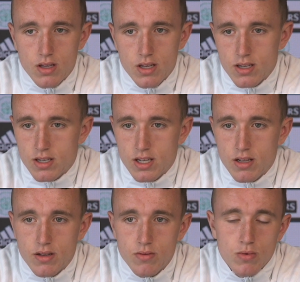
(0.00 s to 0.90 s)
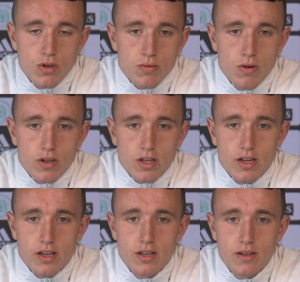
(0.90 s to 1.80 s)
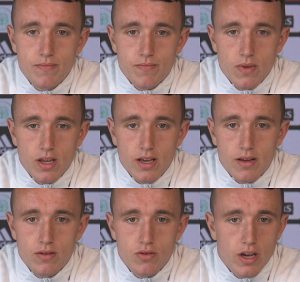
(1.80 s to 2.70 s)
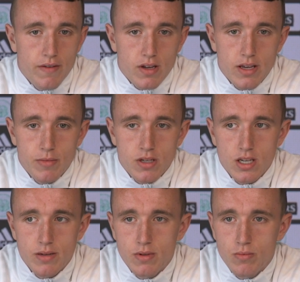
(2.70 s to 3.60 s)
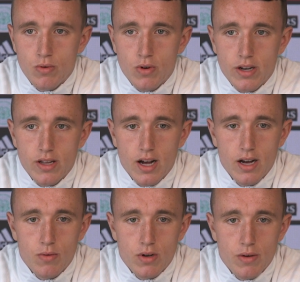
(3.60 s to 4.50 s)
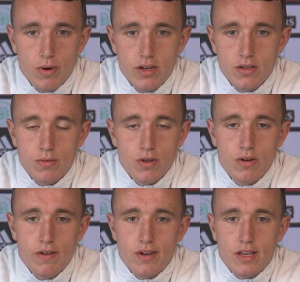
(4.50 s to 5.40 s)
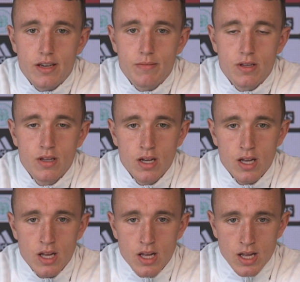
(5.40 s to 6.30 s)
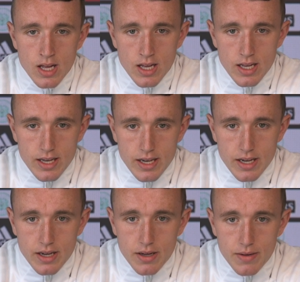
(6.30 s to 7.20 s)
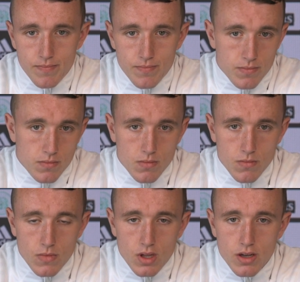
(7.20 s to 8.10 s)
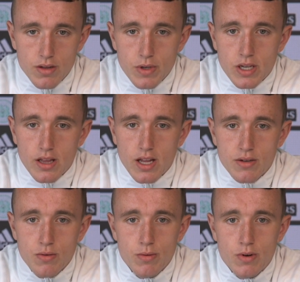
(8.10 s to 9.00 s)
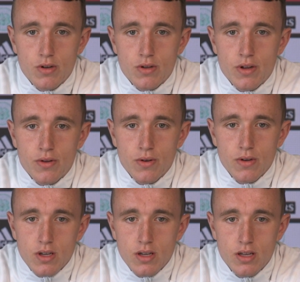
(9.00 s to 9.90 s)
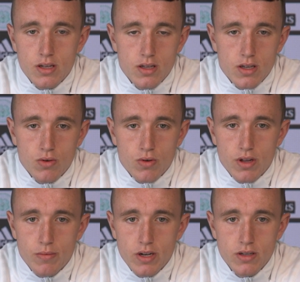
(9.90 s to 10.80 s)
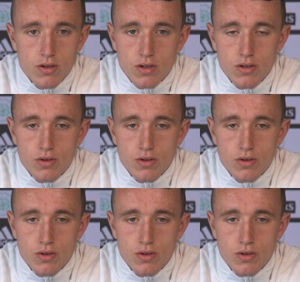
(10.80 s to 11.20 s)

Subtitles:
As I said, we just want to kind of treat every game the same, and we'll go into that, want to win as we do every game, and at the weekend that's what we're looking to do, to go get the win just as